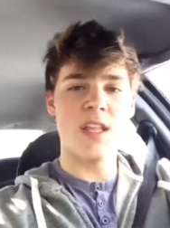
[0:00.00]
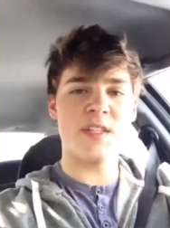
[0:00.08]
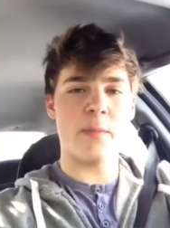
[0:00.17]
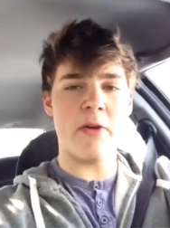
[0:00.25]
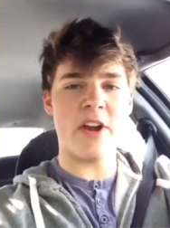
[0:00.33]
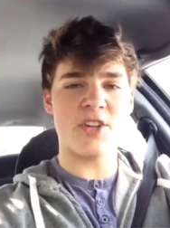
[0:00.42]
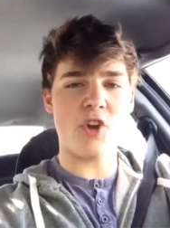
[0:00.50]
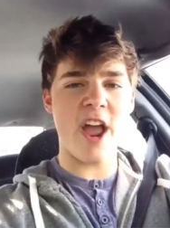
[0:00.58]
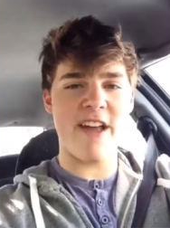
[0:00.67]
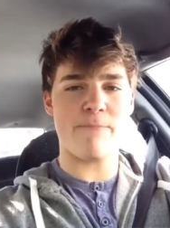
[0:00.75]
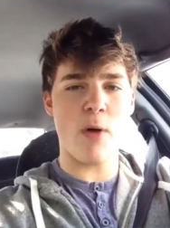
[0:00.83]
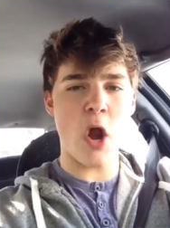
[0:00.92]
This is me when I
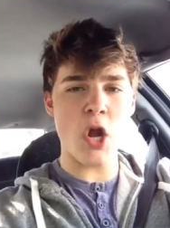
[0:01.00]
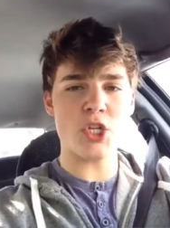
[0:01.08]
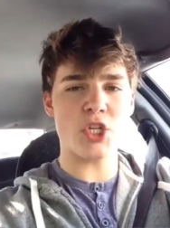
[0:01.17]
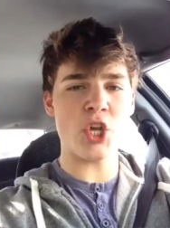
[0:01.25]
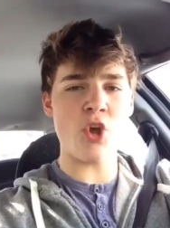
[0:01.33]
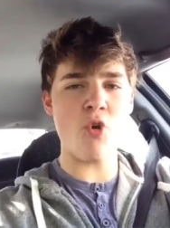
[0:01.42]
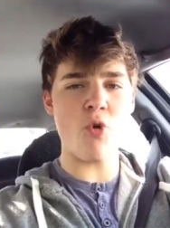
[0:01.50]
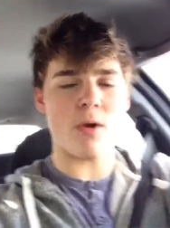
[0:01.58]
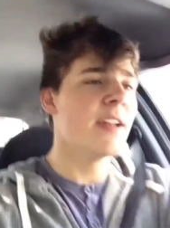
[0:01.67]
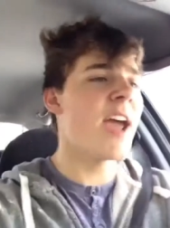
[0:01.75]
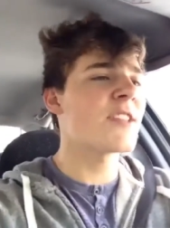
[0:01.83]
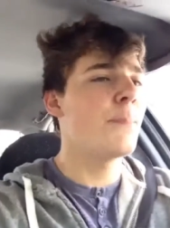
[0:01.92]
drive, part two.
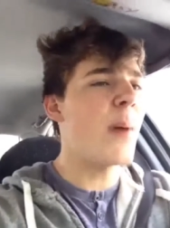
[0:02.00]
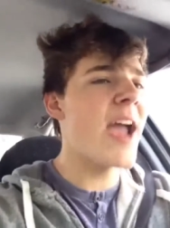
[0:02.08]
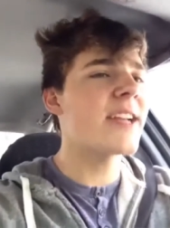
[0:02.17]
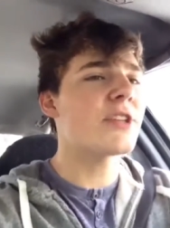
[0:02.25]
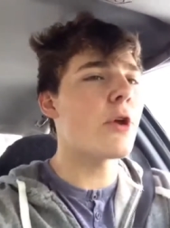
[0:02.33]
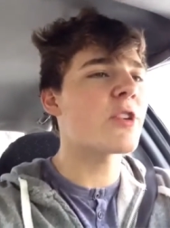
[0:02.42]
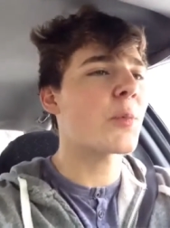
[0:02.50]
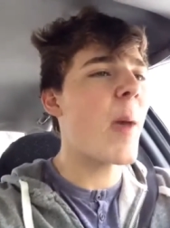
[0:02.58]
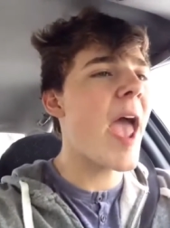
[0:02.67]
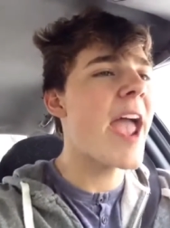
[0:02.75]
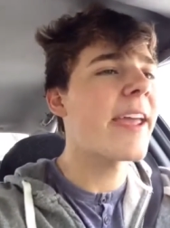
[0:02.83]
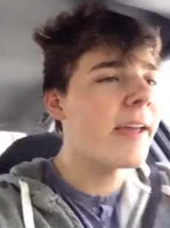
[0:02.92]
Nice bike,
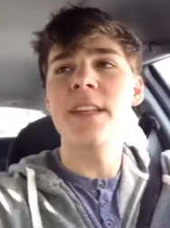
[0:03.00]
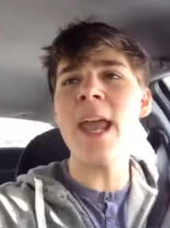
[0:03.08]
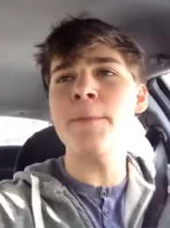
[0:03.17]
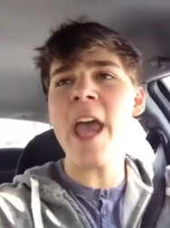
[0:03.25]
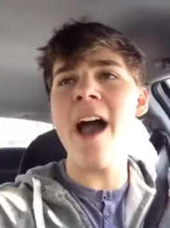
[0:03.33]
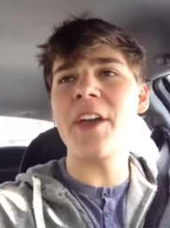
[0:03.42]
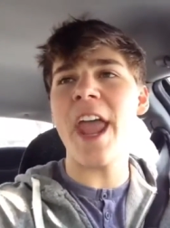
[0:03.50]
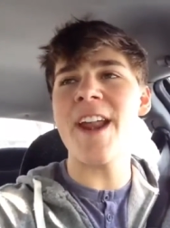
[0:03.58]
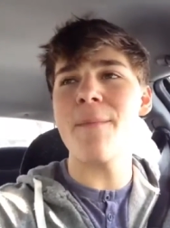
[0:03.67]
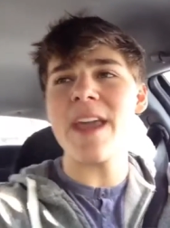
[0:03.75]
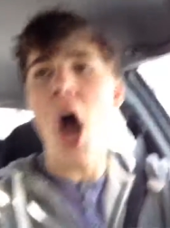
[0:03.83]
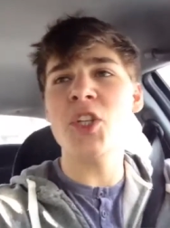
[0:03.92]
douchebag. Keep
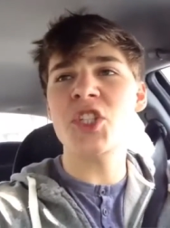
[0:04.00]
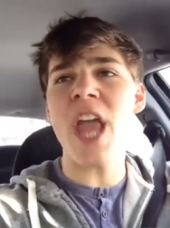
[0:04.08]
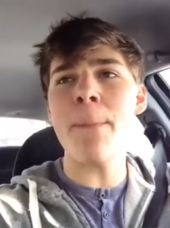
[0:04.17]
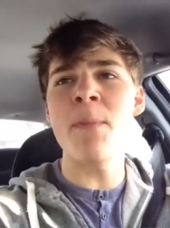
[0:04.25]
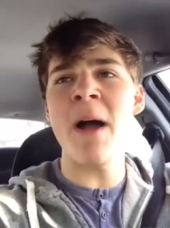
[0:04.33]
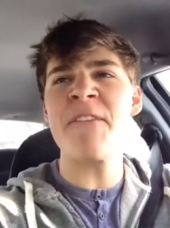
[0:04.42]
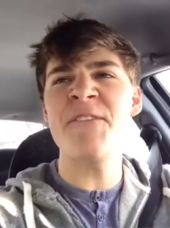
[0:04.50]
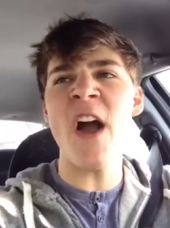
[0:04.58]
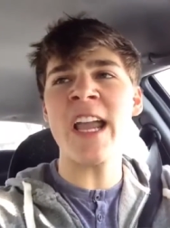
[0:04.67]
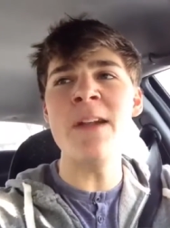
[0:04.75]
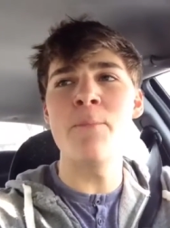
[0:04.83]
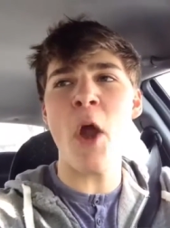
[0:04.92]
tailgating me. I'll step on my
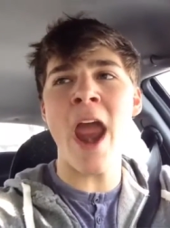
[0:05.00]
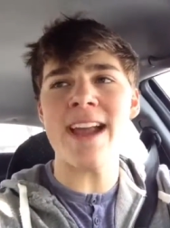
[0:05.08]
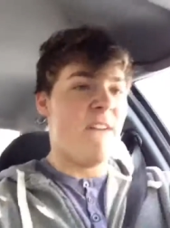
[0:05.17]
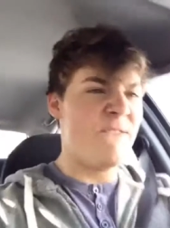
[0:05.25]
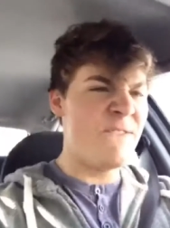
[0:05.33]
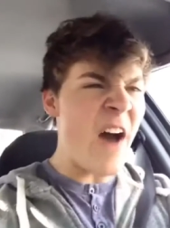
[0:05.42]
fucking brakes.